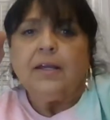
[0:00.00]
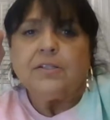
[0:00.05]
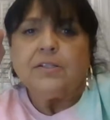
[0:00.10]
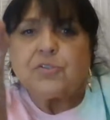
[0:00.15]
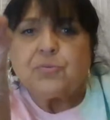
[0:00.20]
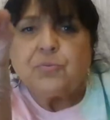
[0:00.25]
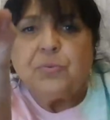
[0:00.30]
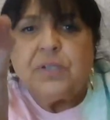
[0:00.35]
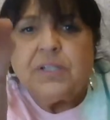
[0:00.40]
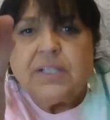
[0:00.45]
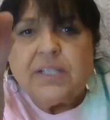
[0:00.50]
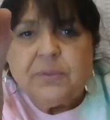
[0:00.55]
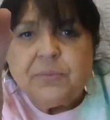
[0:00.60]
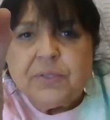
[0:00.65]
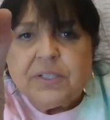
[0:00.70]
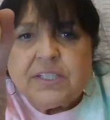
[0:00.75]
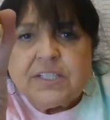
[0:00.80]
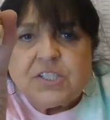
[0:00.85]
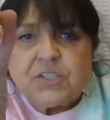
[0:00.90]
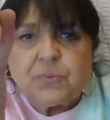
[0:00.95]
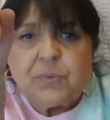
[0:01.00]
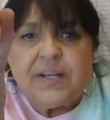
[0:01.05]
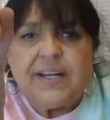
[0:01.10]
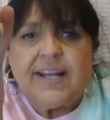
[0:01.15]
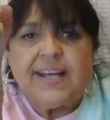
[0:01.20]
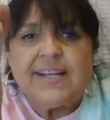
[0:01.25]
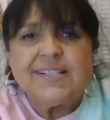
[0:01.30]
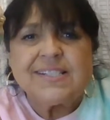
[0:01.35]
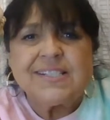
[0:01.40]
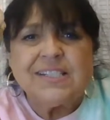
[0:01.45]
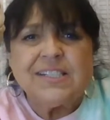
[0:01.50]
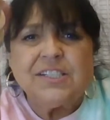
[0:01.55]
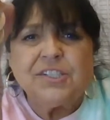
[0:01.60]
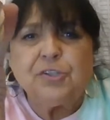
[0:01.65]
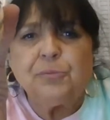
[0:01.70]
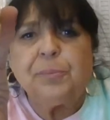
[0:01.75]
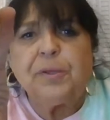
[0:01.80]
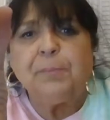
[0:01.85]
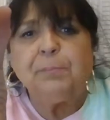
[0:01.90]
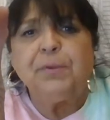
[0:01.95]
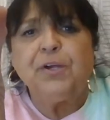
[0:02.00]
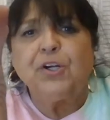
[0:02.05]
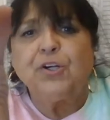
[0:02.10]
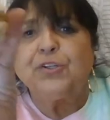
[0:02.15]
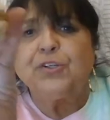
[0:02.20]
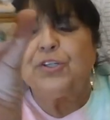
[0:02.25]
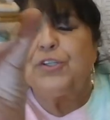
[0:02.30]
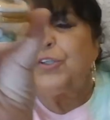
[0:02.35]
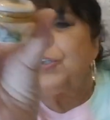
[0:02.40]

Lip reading: It's really, really sweet. And it's a little bit bigger than